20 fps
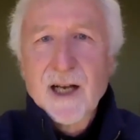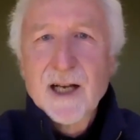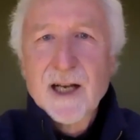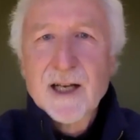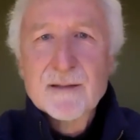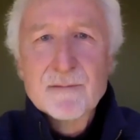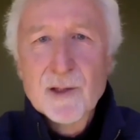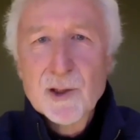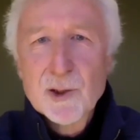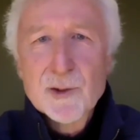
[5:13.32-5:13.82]

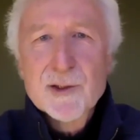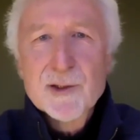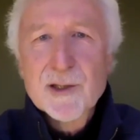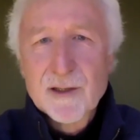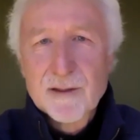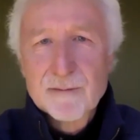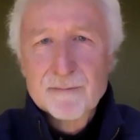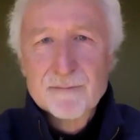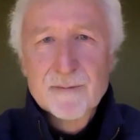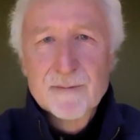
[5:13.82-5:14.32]

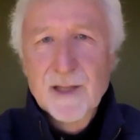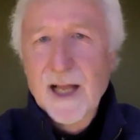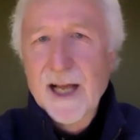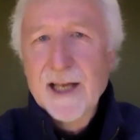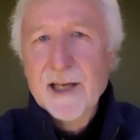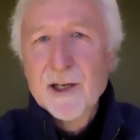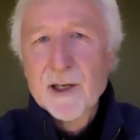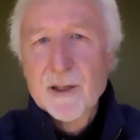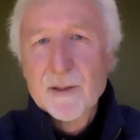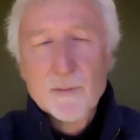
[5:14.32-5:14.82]
looser,
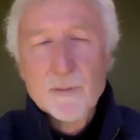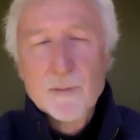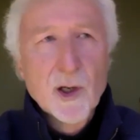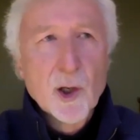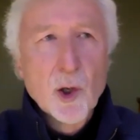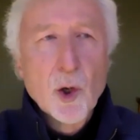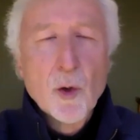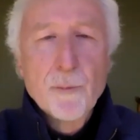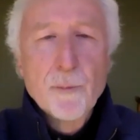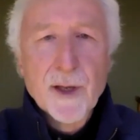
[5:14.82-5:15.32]
lighter,
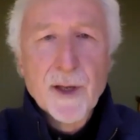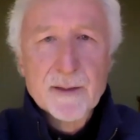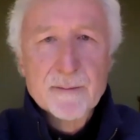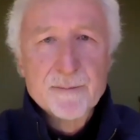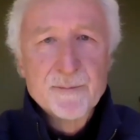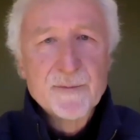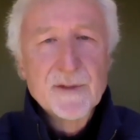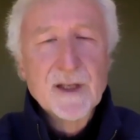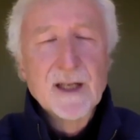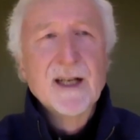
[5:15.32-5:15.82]
more open.
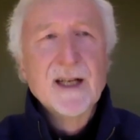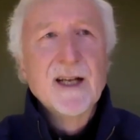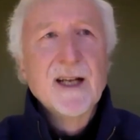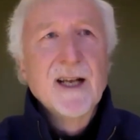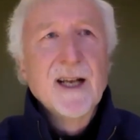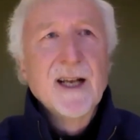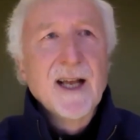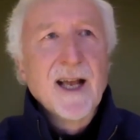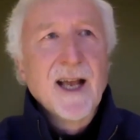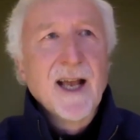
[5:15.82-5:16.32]

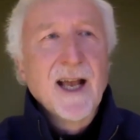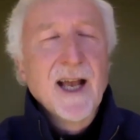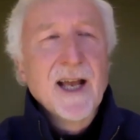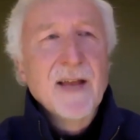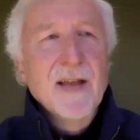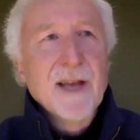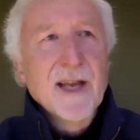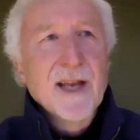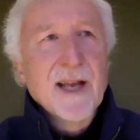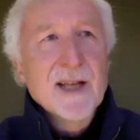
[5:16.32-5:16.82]

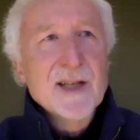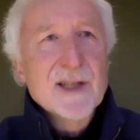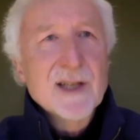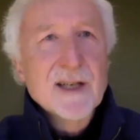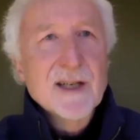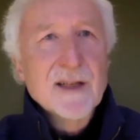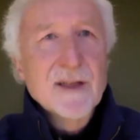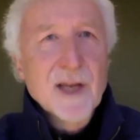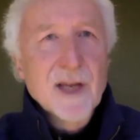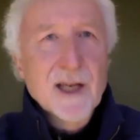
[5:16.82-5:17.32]
And then I
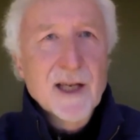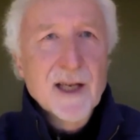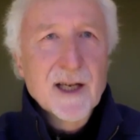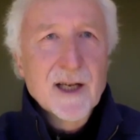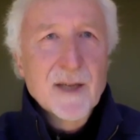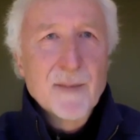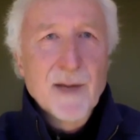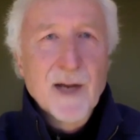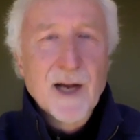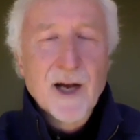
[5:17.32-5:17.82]
started thinking
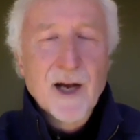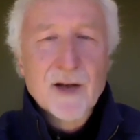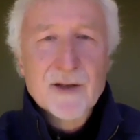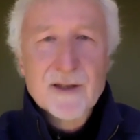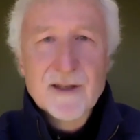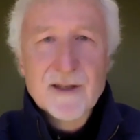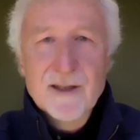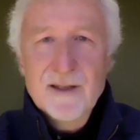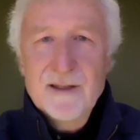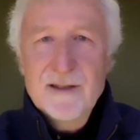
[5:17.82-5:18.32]
about,
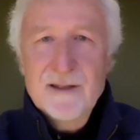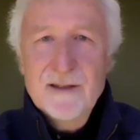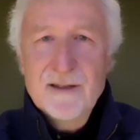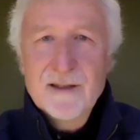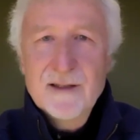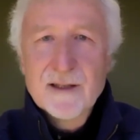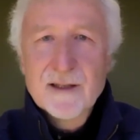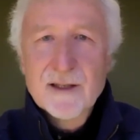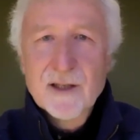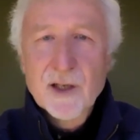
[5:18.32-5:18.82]

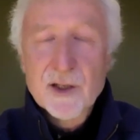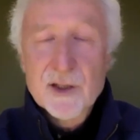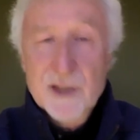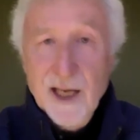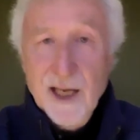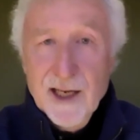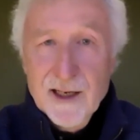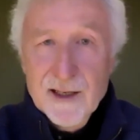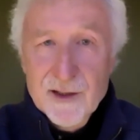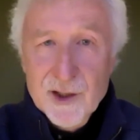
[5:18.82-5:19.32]

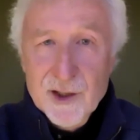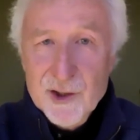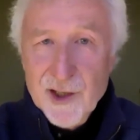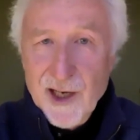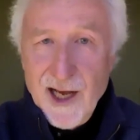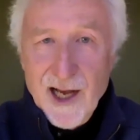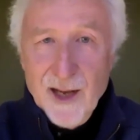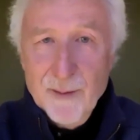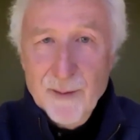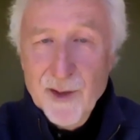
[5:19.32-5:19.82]
staying in the
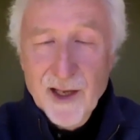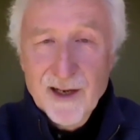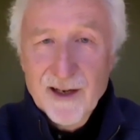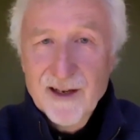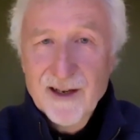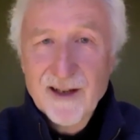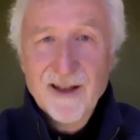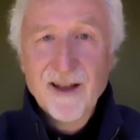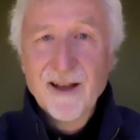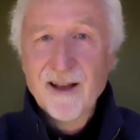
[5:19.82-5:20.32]
job,
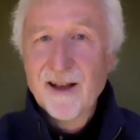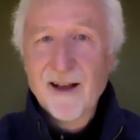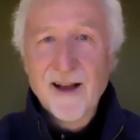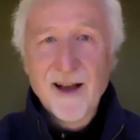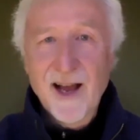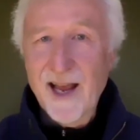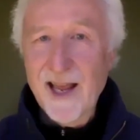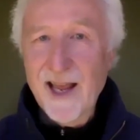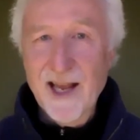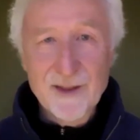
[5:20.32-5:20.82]
and
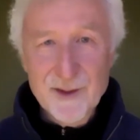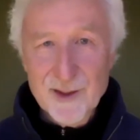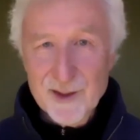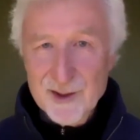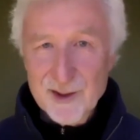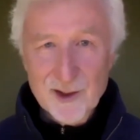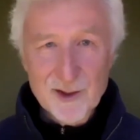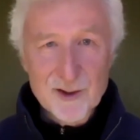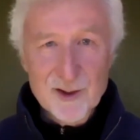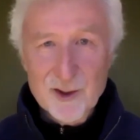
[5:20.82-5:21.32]
I had
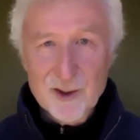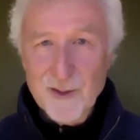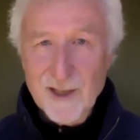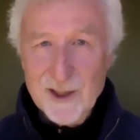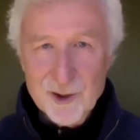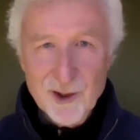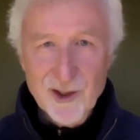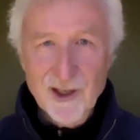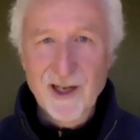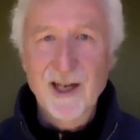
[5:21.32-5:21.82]
this
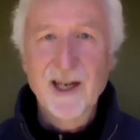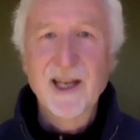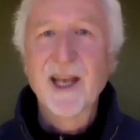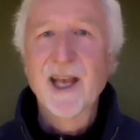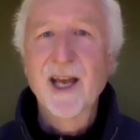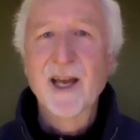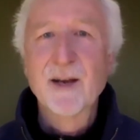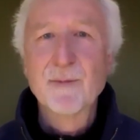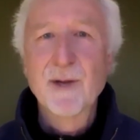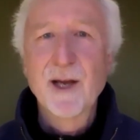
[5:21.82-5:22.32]
constriction
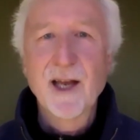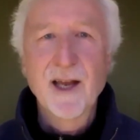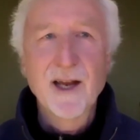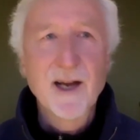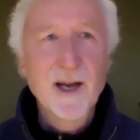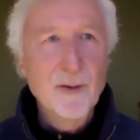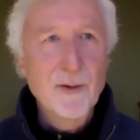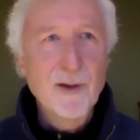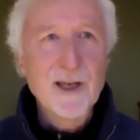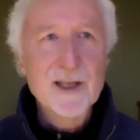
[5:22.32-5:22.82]
again. My
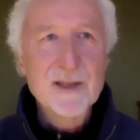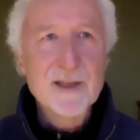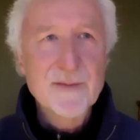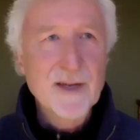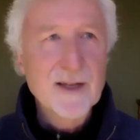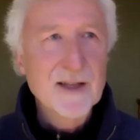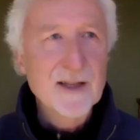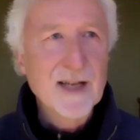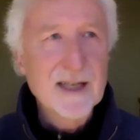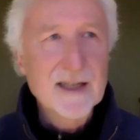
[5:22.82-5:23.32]
airways
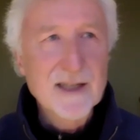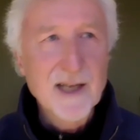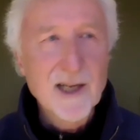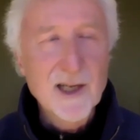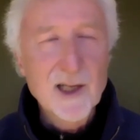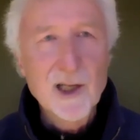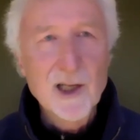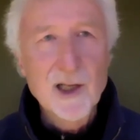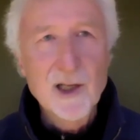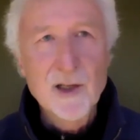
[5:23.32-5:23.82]
felt like they
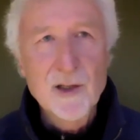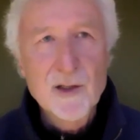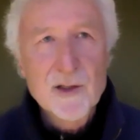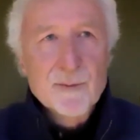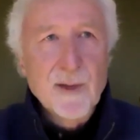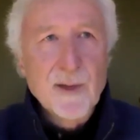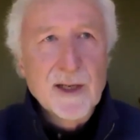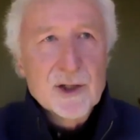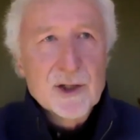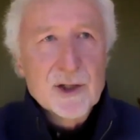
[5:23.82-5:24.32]

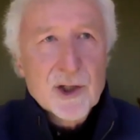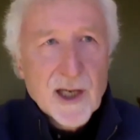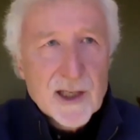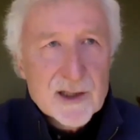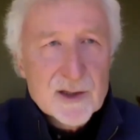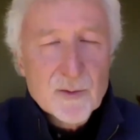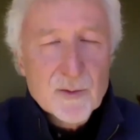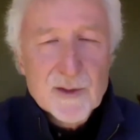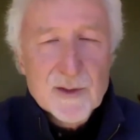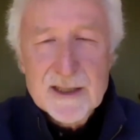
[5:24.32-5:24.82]
closed. My
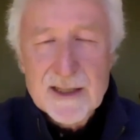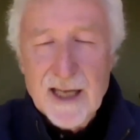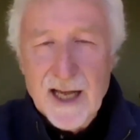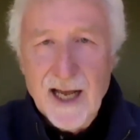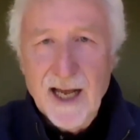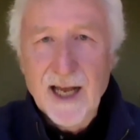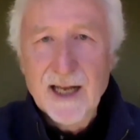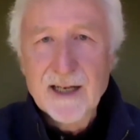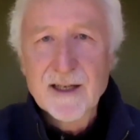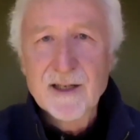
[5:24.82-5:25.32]
chest was
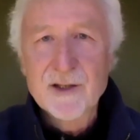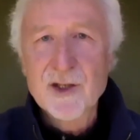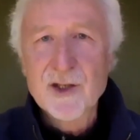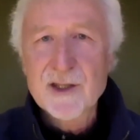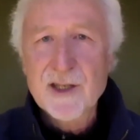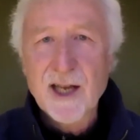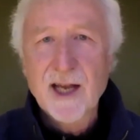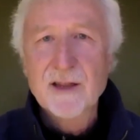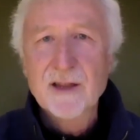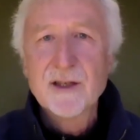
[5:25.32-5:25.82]
tight. I
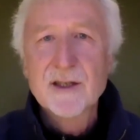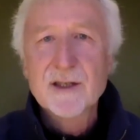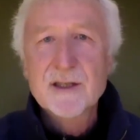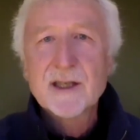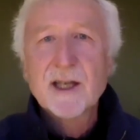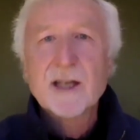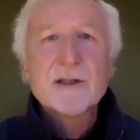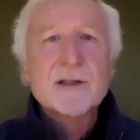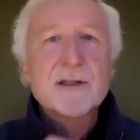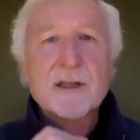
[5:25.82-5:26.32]
just had this
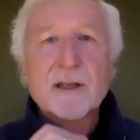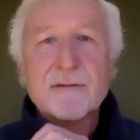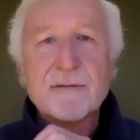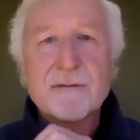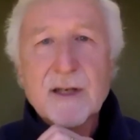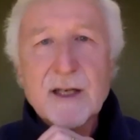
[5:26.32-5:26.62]
sense of